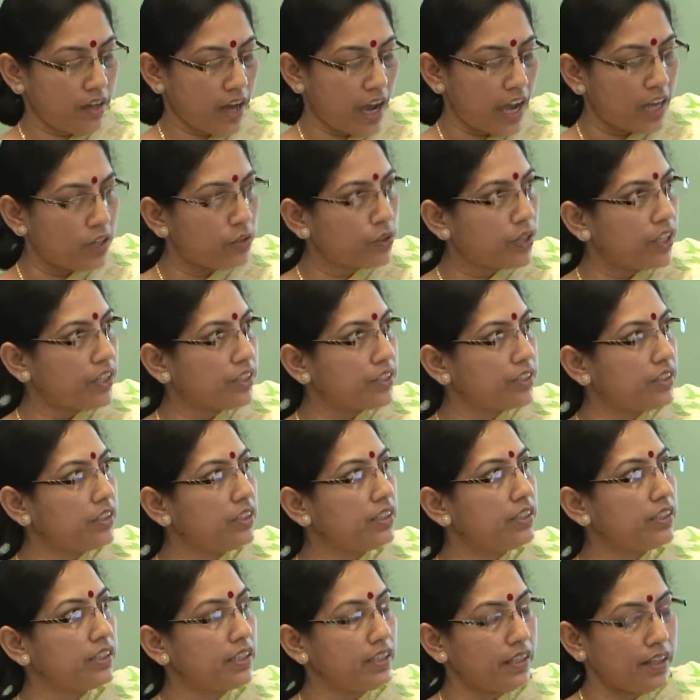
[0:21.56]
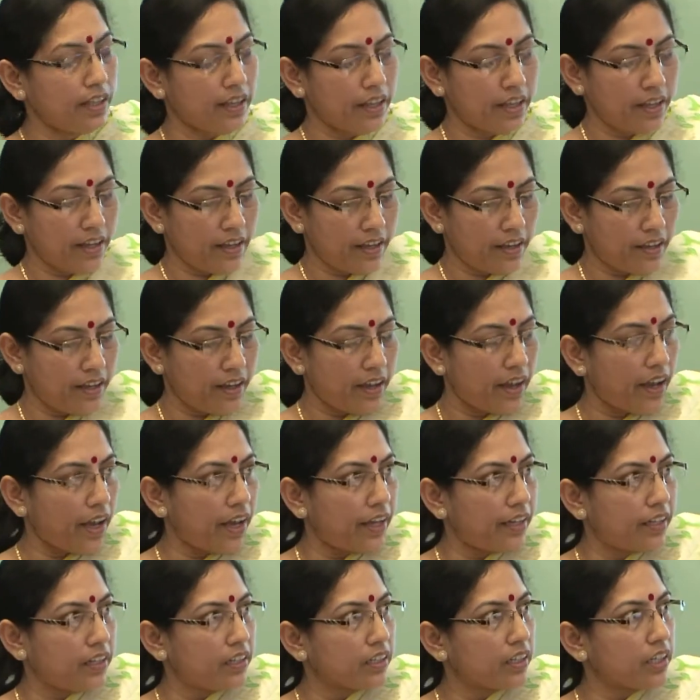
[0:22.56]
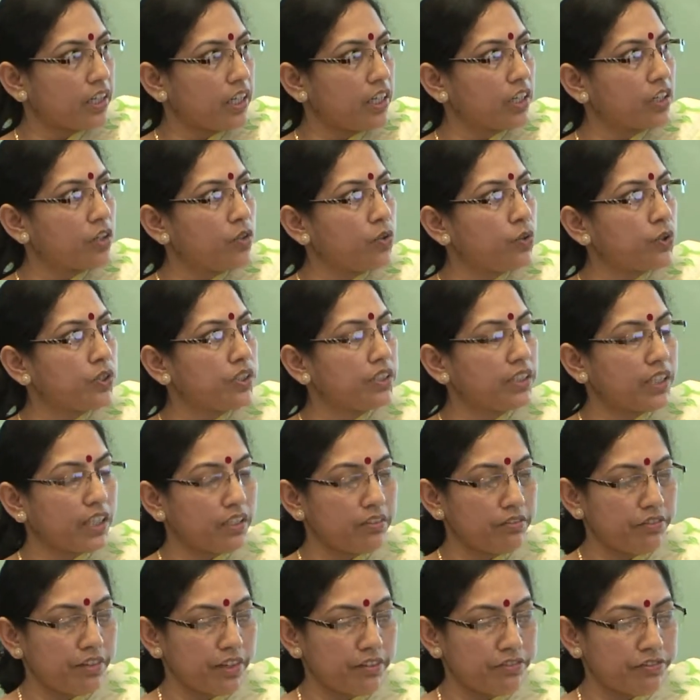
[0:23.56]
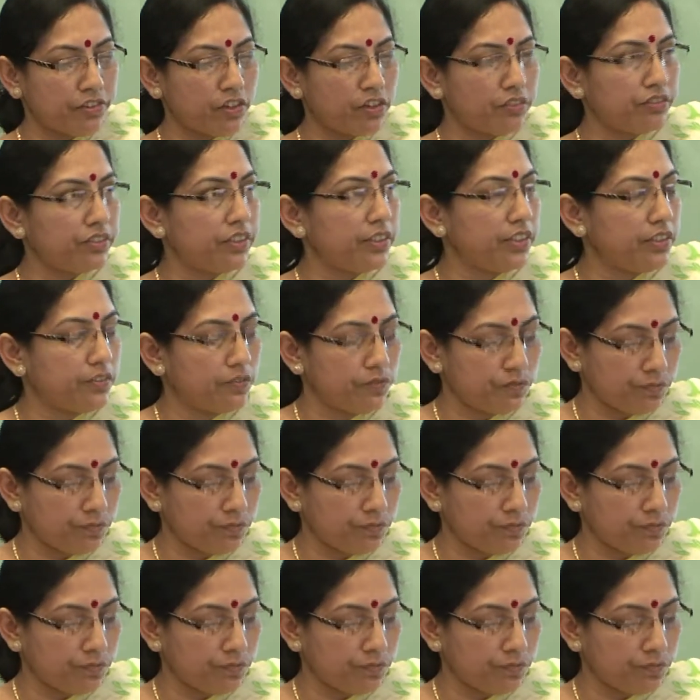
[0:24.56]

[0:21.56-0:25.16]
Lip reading: allocations, and conclusions and a way forward.